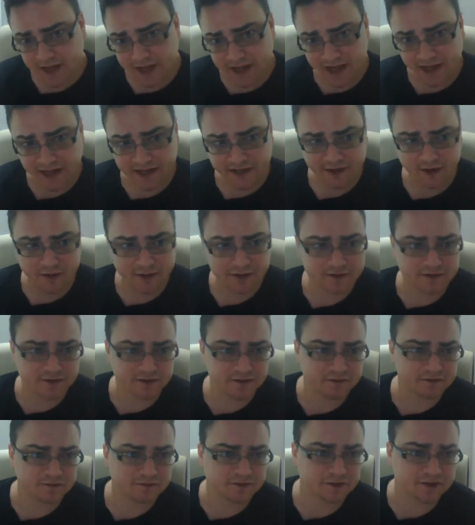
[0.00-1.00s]

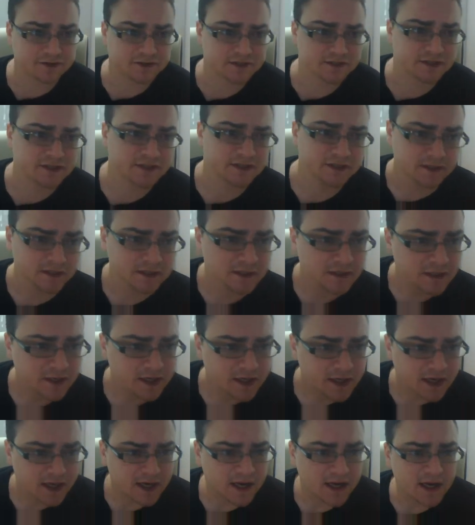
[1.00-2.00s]
His first
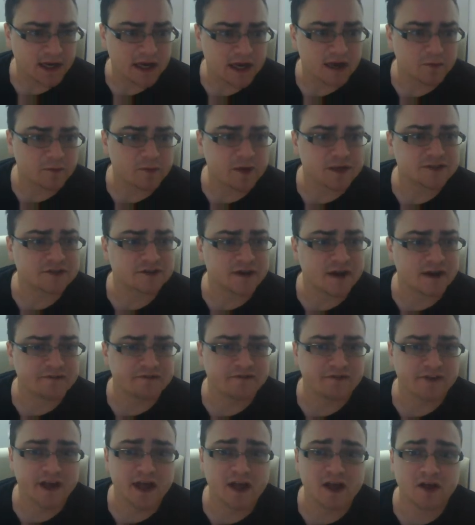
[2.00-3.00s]

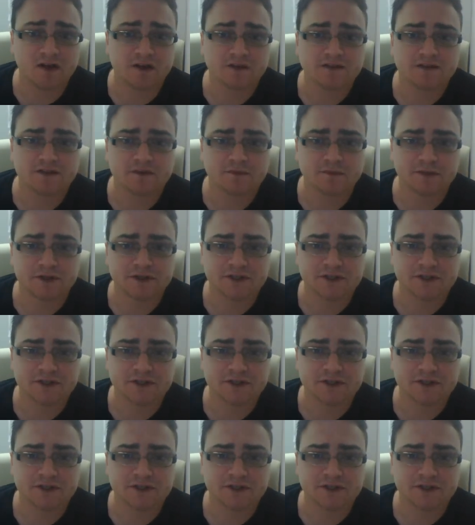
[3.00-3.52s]
restaurant fails,